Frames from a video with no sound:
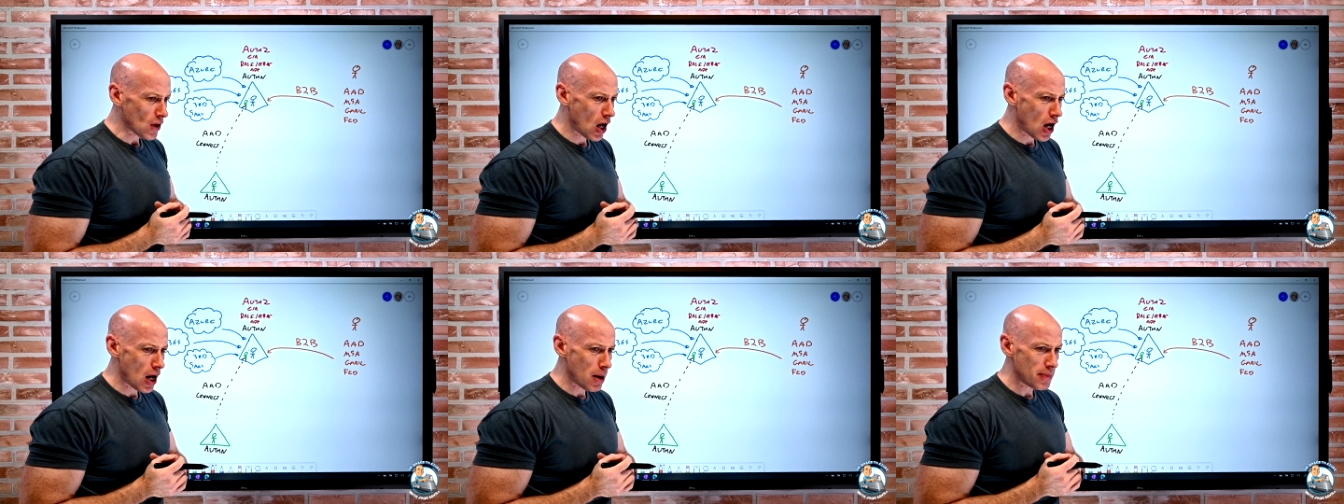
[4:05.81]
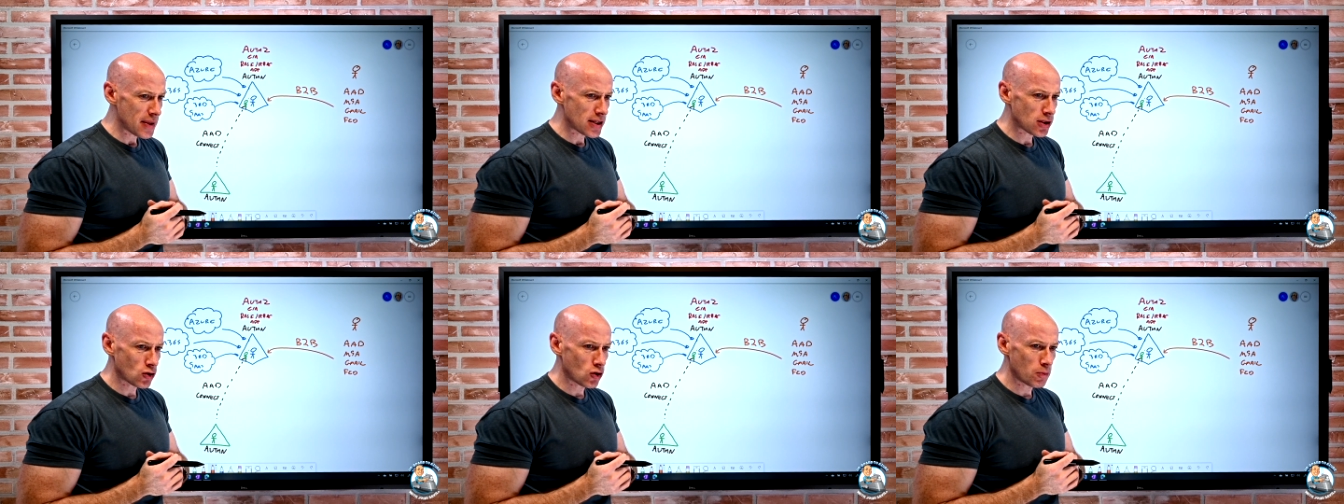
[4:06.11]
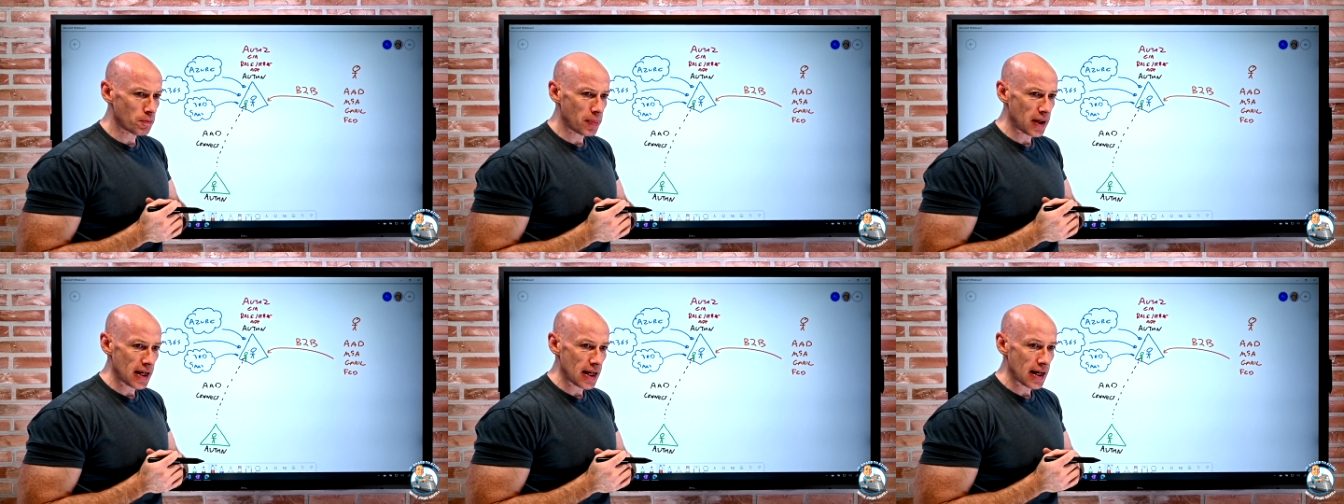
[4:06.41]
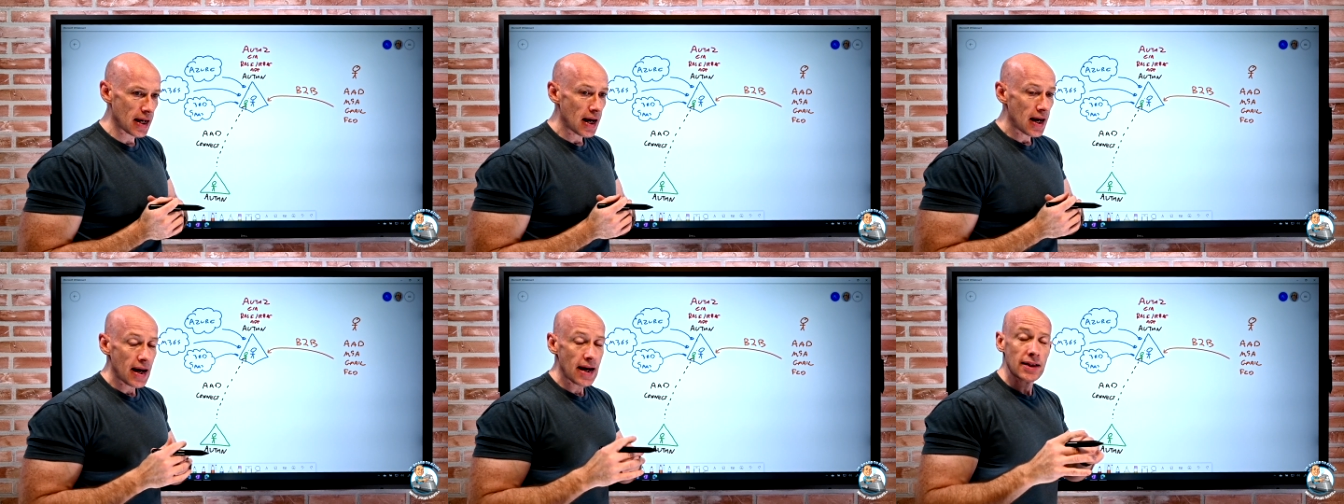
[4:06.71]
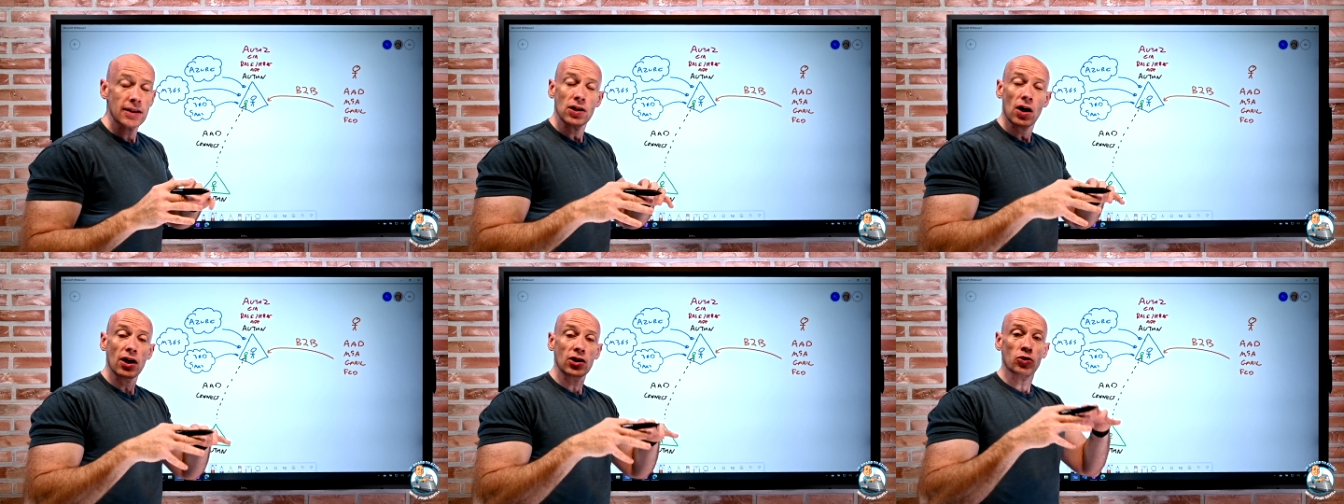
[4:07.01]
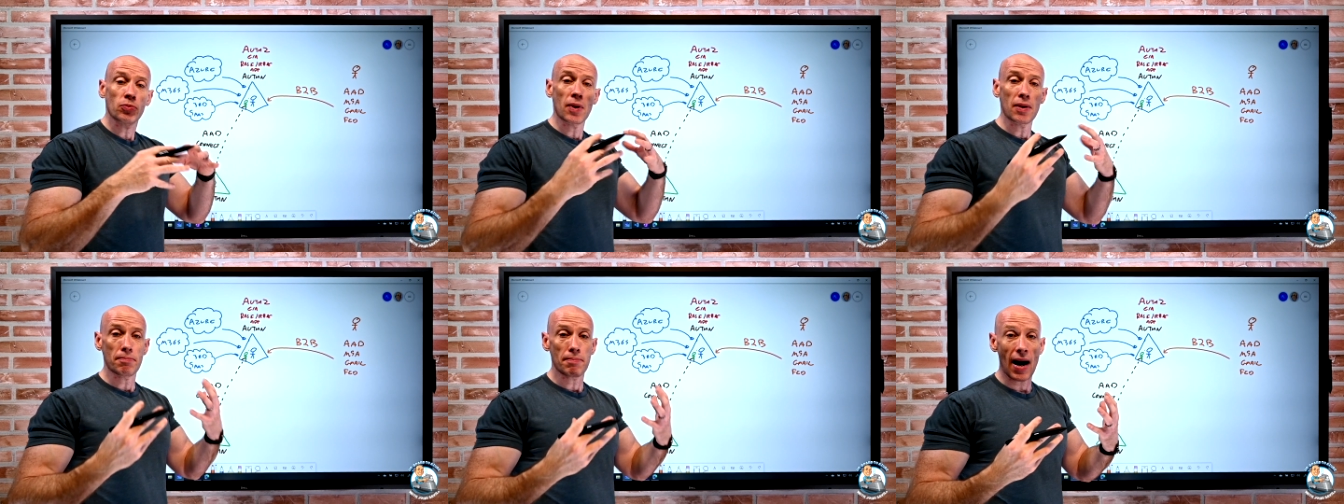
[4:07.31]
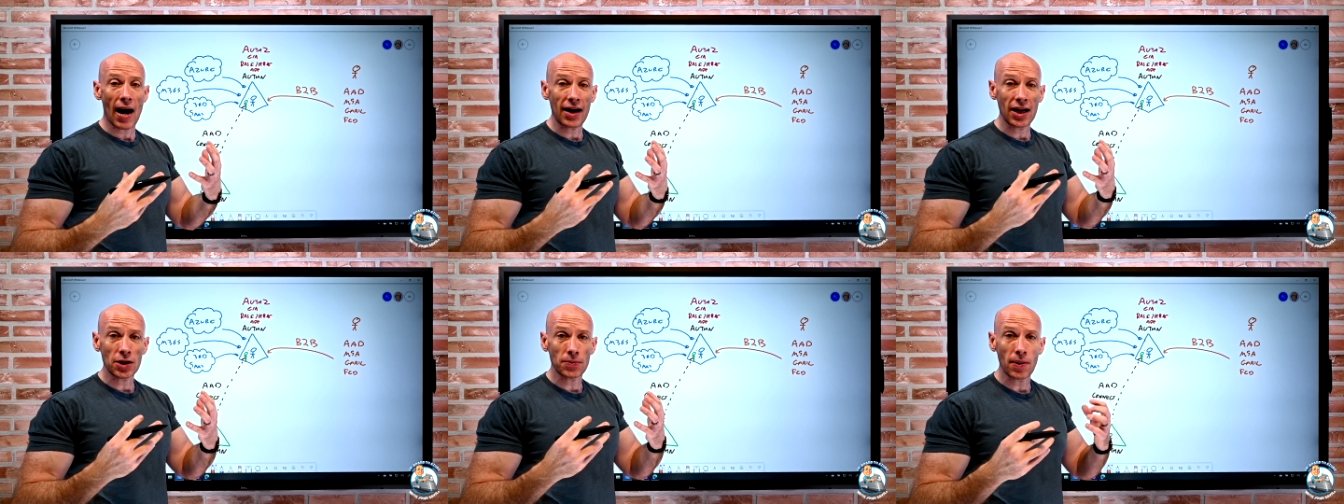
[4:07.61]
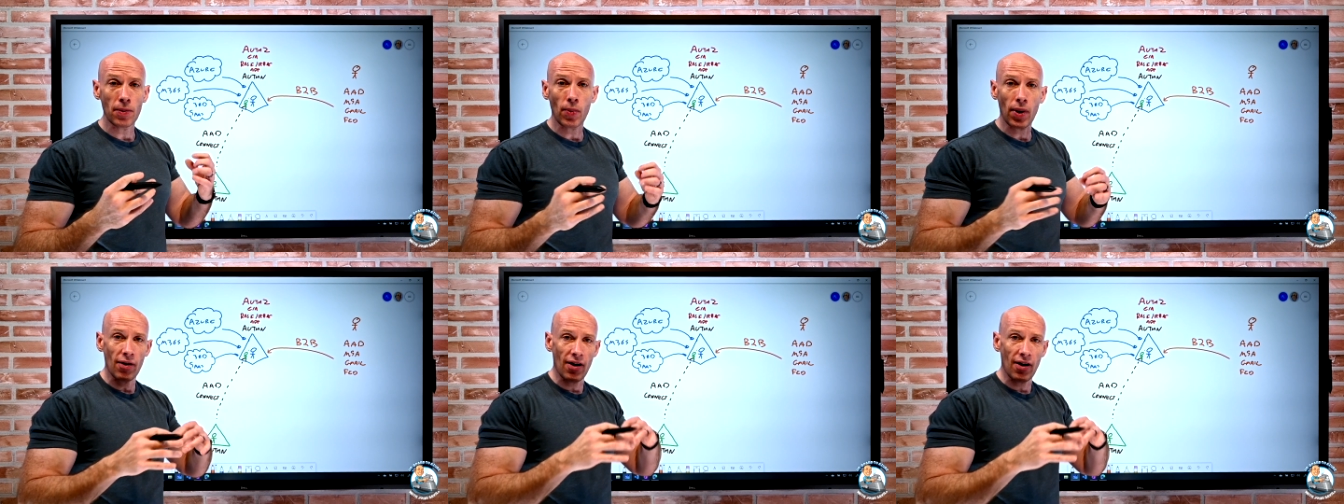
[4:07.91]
And this could be entitlement management,